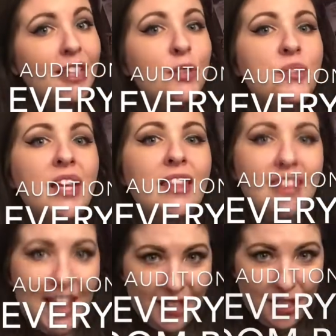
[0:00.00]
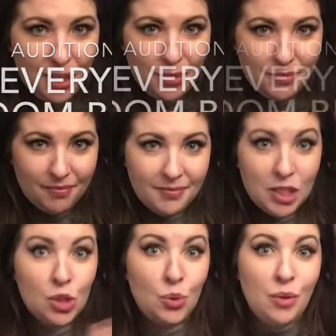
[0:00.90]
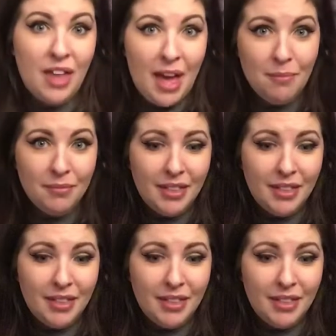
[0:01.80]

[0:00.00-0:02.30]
you say thank you to them